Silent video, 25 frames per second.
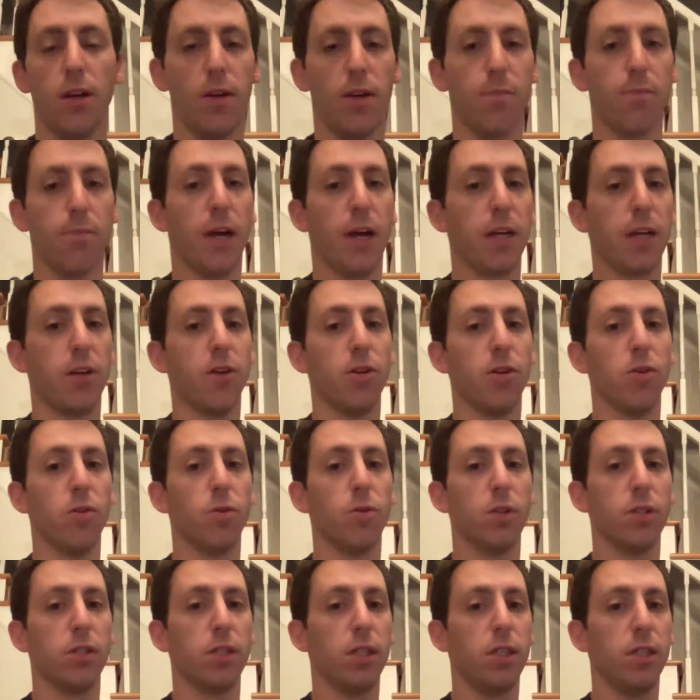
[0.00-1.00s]
my cue
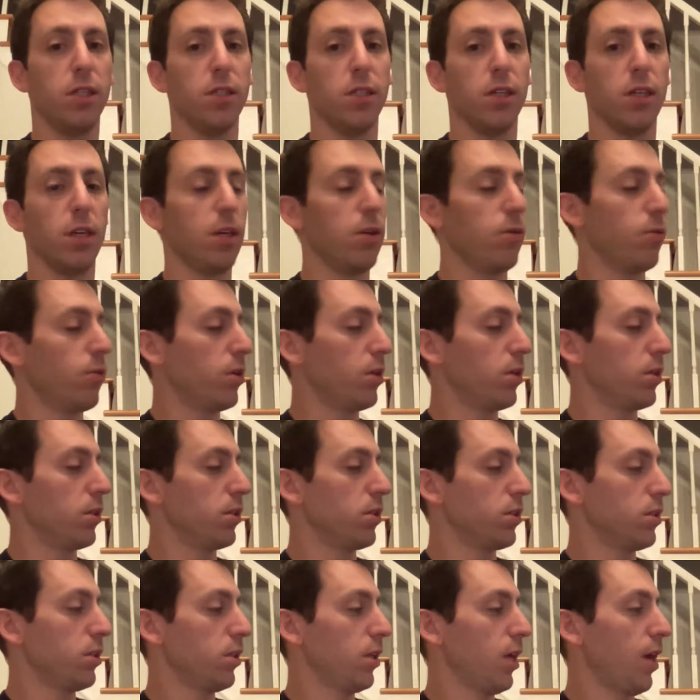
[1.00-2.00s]
was easy. It
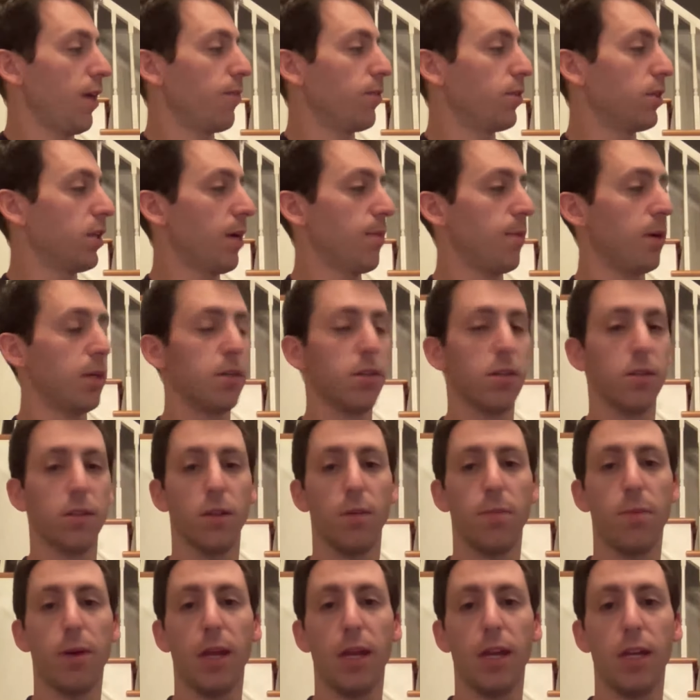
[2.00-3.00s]
was every time I turn
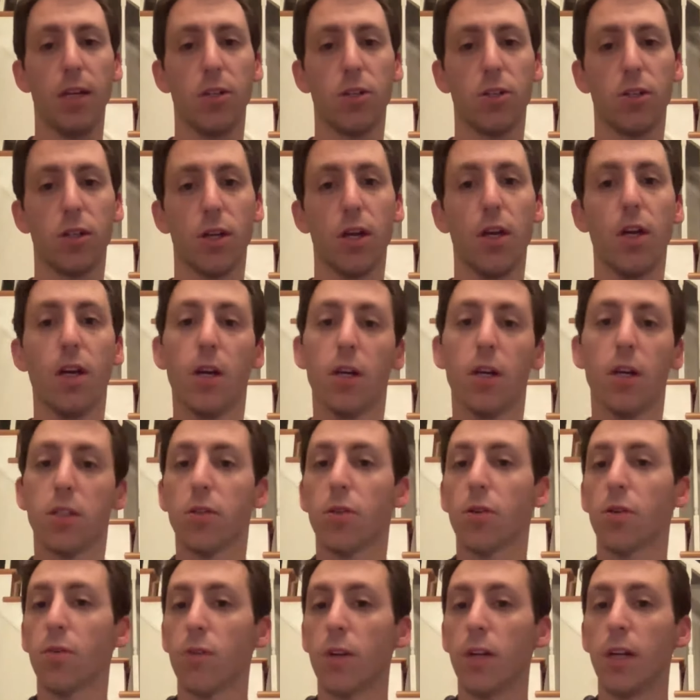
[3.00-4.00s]
the page.
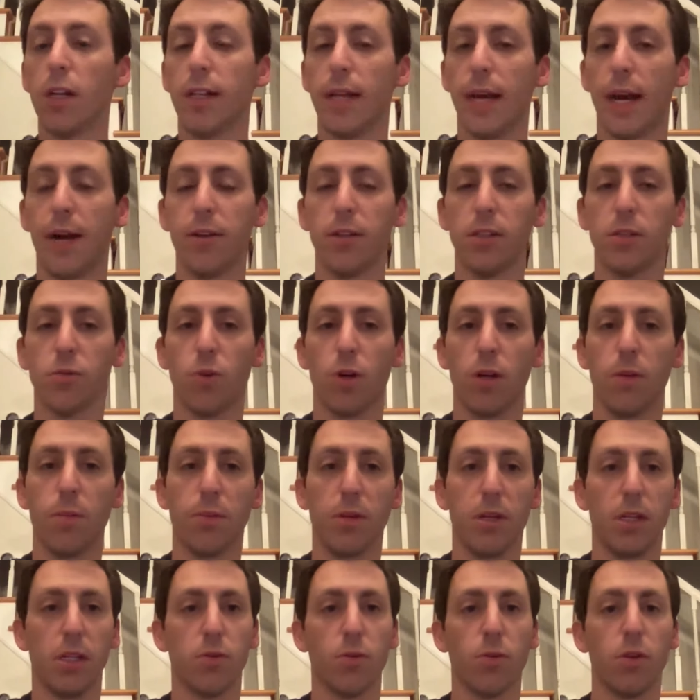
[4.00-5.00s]
So a read aloud is one
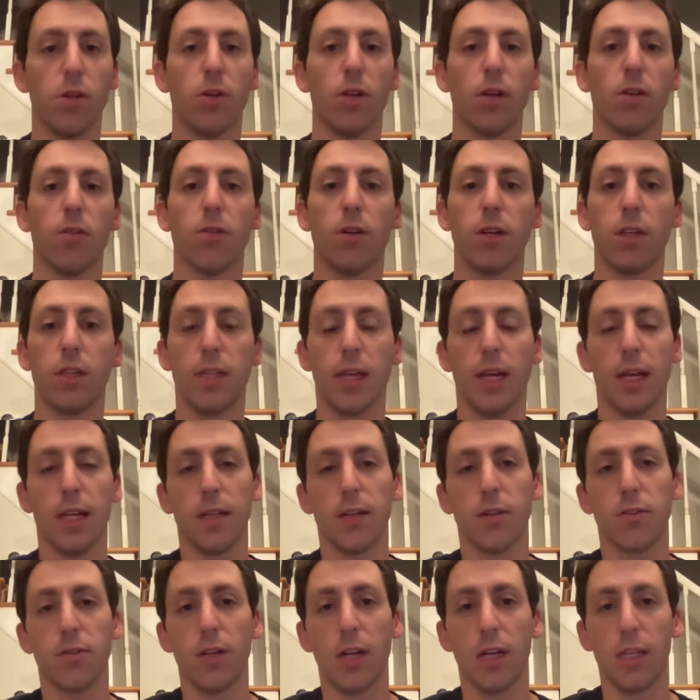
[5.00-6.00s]
place where you can create
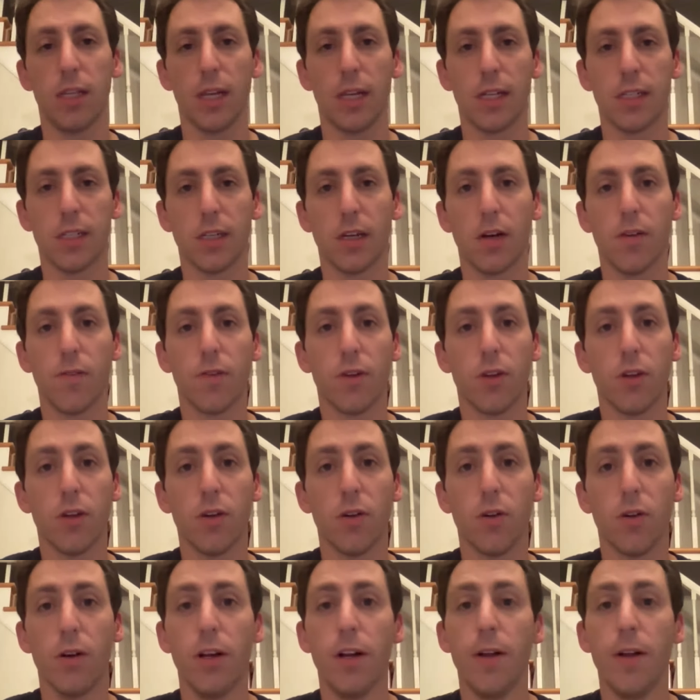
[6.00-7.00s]
that self
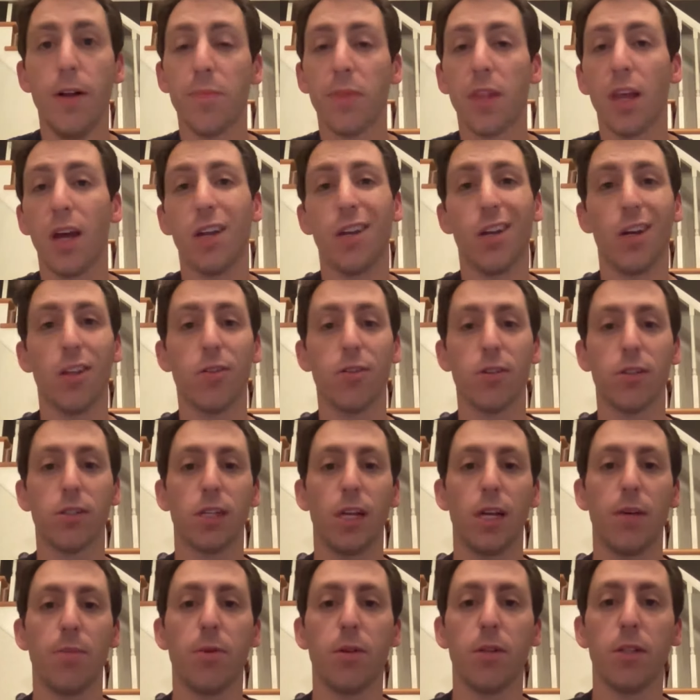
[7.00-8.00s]
cue. Another
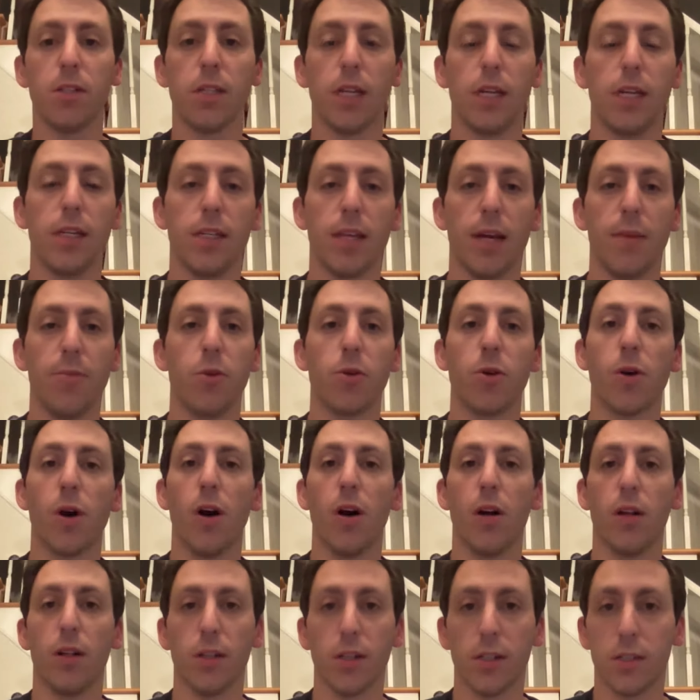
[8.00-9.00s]
example is anytime you
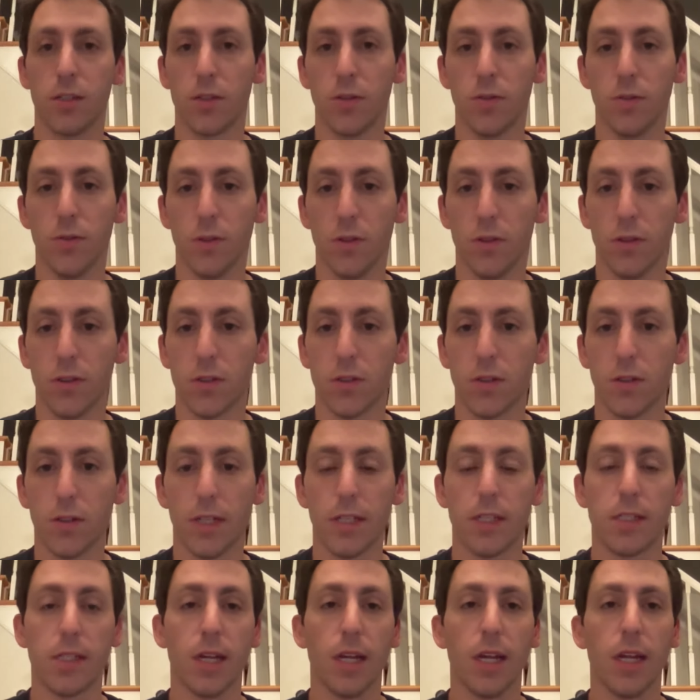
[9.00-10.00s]
call on a student. So
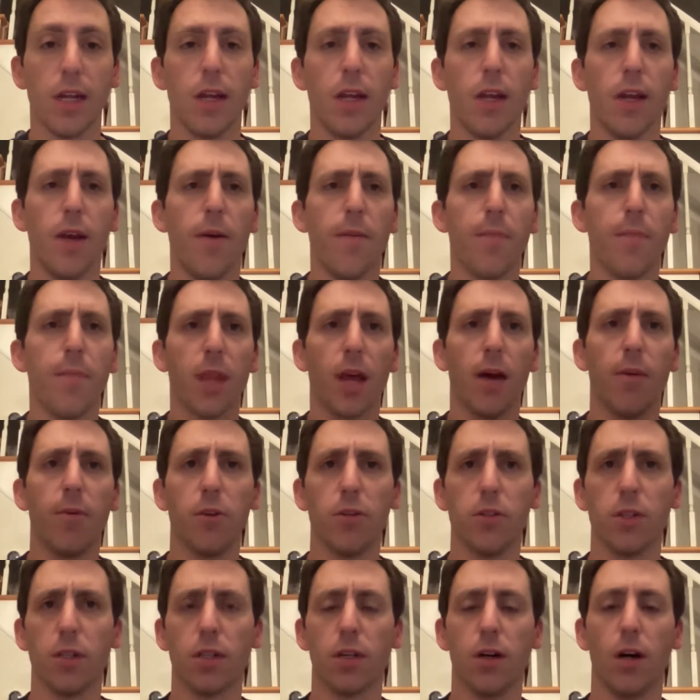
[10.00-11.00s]
let's say I'm
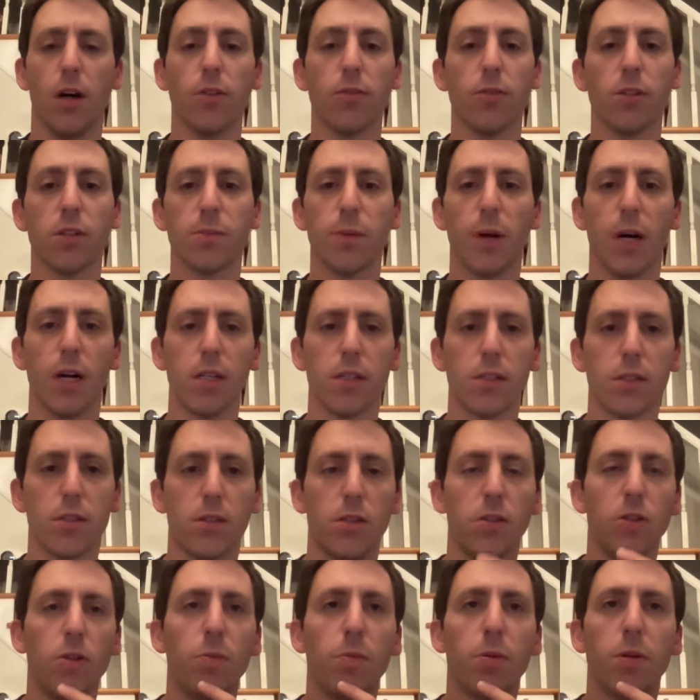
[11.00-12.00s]
using call and response.
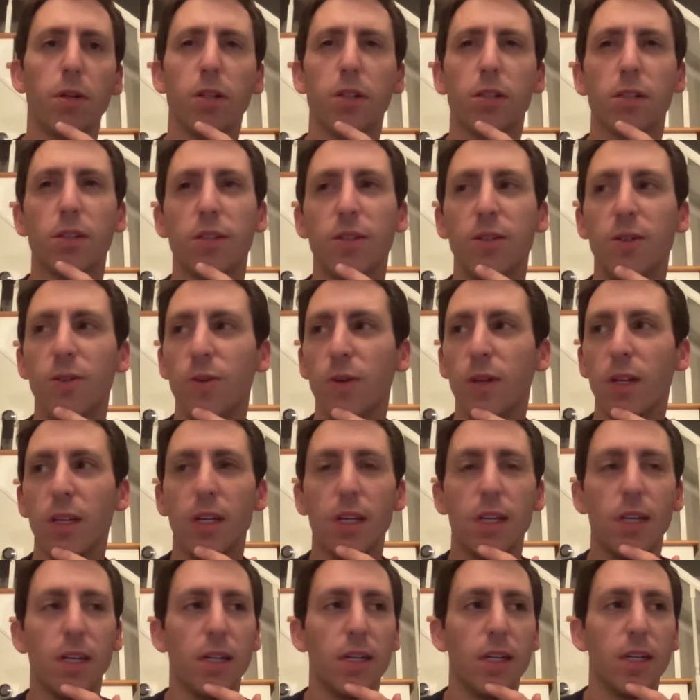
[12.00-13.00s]
2 plus 2
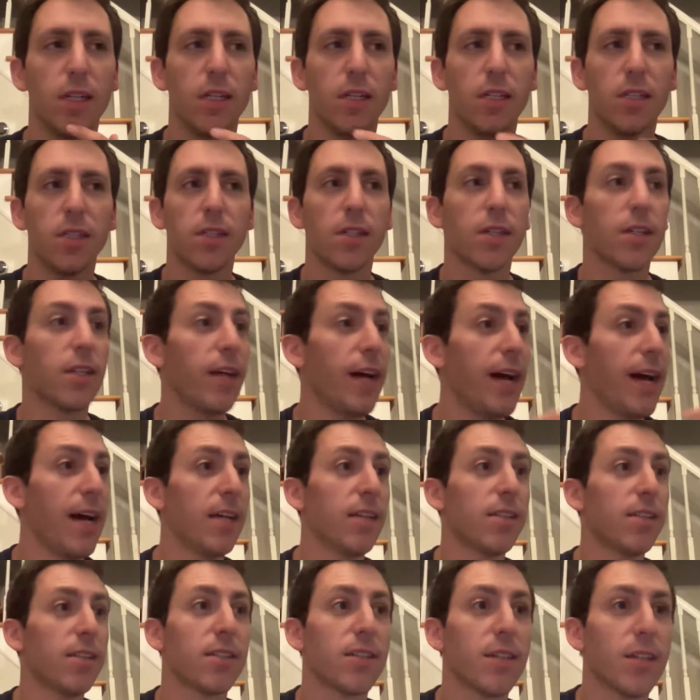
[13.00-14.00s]
is
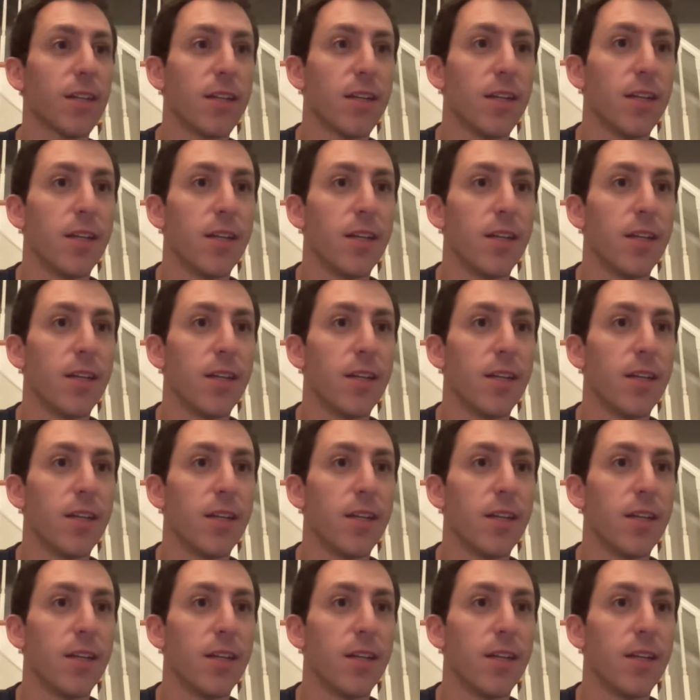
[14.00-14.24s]
class.